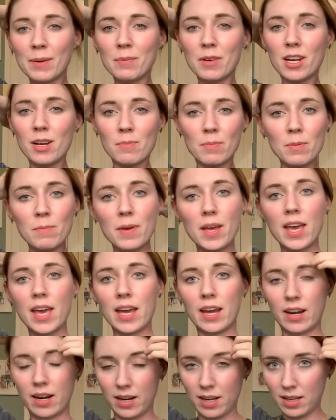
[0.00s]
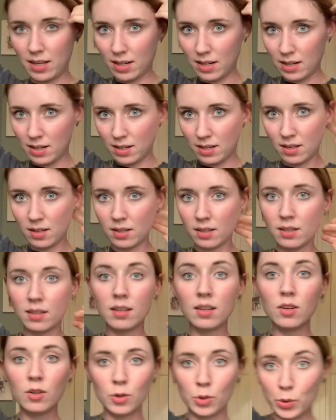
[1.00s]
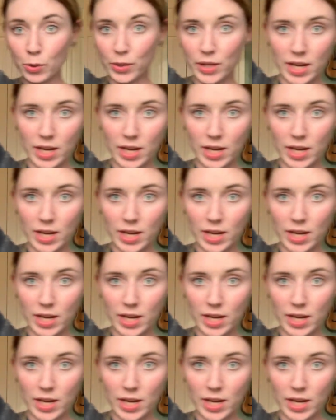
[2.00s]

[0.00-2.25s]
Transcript: I'm gonna put my hair in. Hold